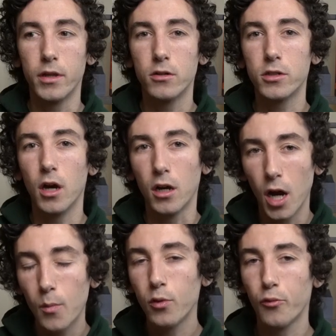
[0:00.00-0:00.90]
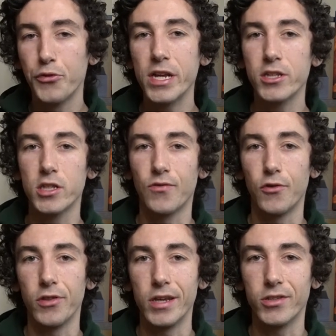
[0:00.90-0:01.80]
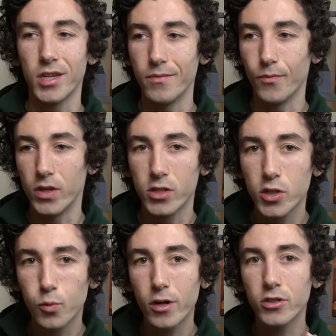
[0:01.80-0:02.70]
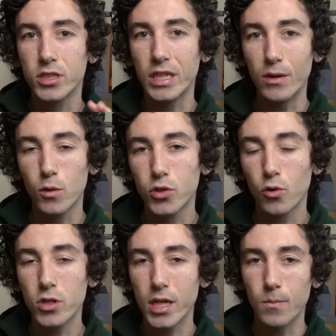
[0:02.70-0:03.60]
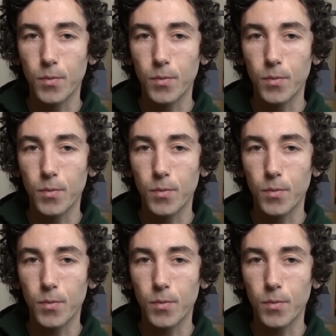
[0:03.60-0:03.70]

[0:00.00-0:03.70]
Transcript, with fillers: There's a couple reasons for this, and this is where ski resorts and